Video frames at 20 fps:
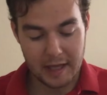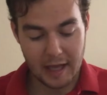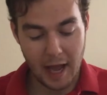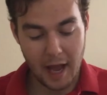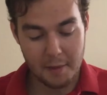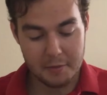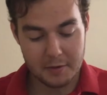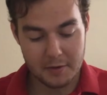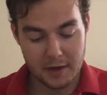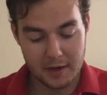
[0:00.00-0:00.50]

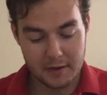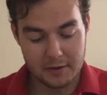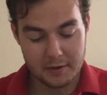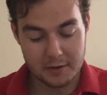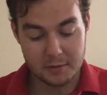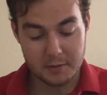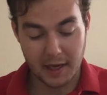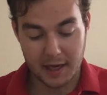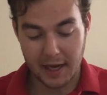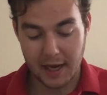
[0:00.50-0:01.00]
operated through
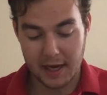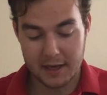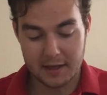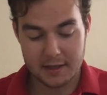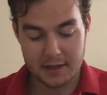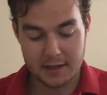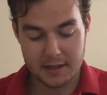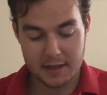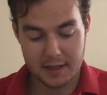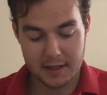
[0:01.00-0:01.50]

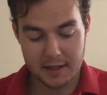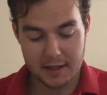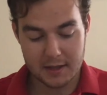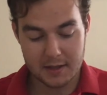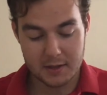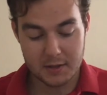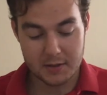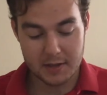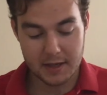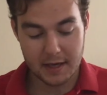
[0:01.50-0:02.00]
mechanical linkage
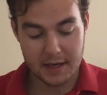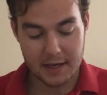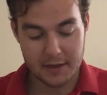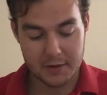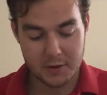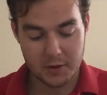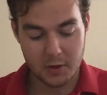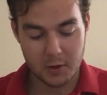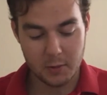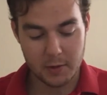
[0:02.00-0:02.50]
using a
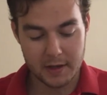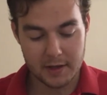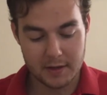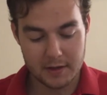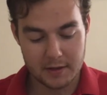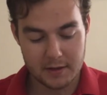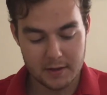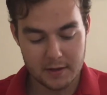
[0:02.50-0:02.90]
control wheel,